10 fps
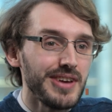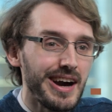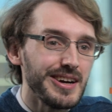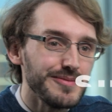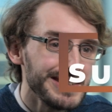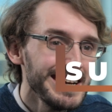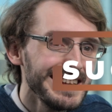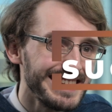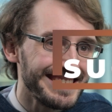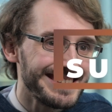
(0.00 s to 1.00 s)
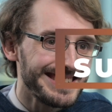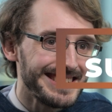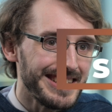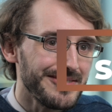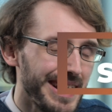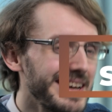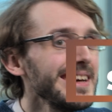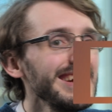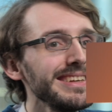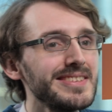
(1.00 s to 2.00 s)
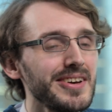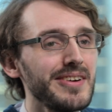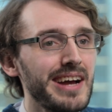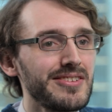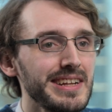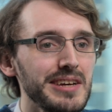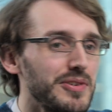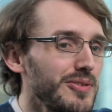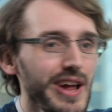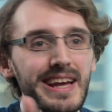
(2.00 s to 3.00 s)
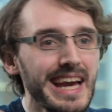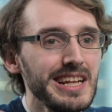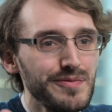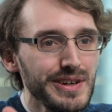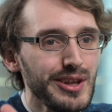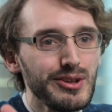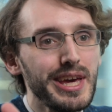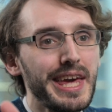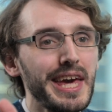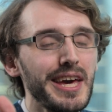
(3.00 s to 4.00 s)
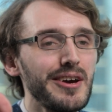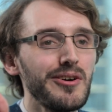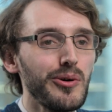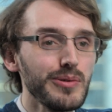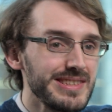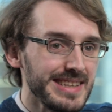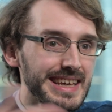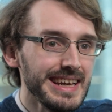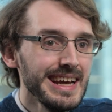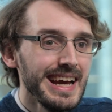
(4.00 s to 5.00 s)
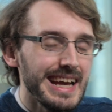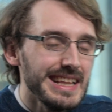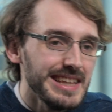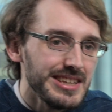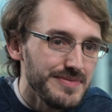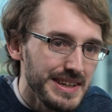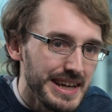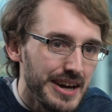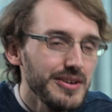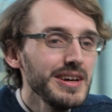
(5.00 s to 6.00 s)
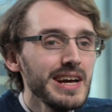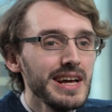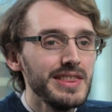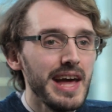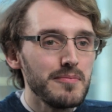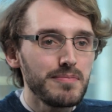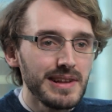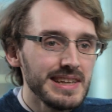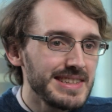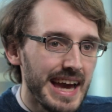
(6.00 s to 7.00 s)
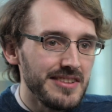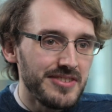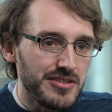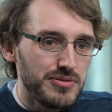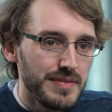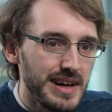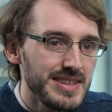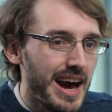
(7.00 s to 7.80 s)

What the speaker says: times that success rate. So actually, if you like anything that you hear or see in this video, then please get in touch with us